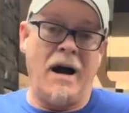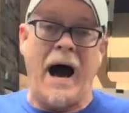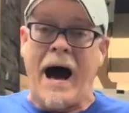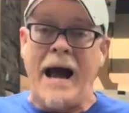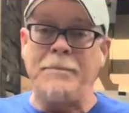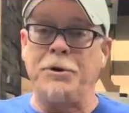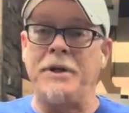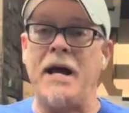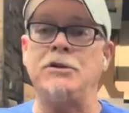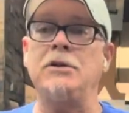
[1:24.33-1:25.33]
eye
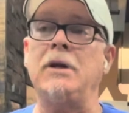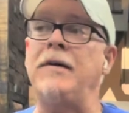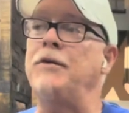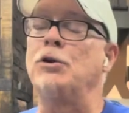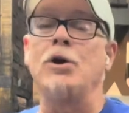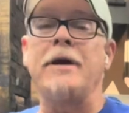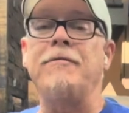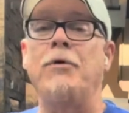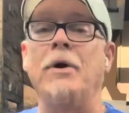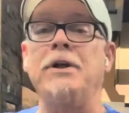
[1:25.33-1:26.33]
protection. If you're looking
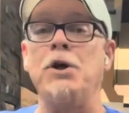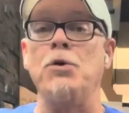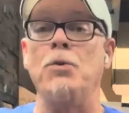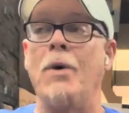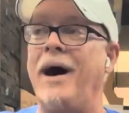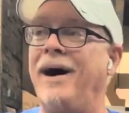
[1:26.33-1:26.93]
for a new